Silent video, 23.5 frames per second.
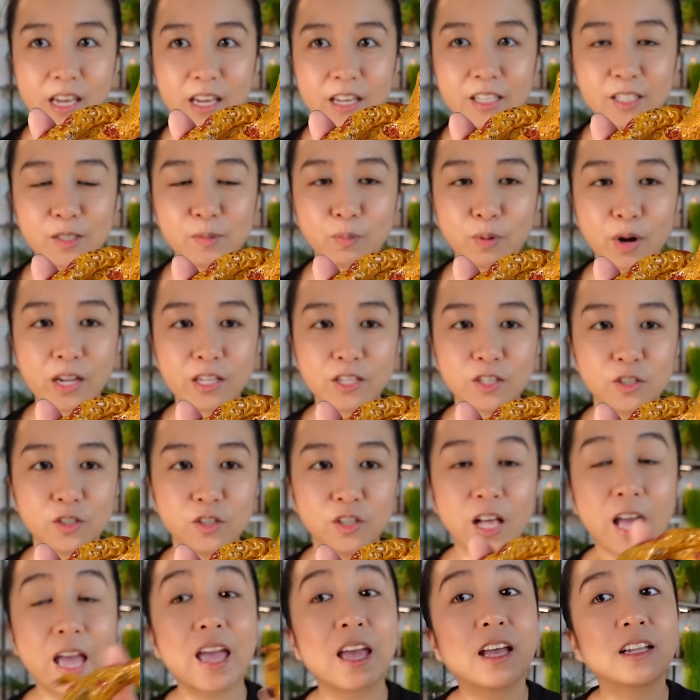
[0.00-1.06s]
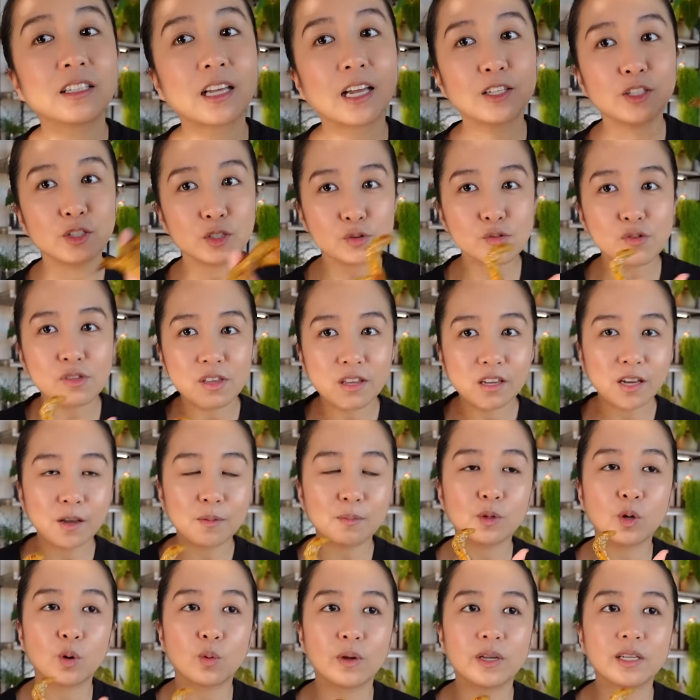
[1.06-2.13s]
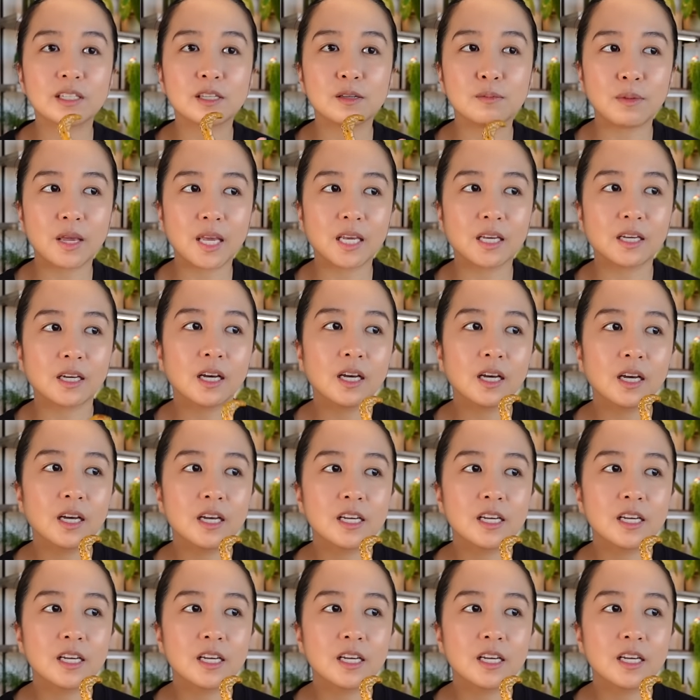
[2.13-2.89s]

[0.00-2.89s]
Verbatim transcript: Anne's pretzel. And I do think I'm going to make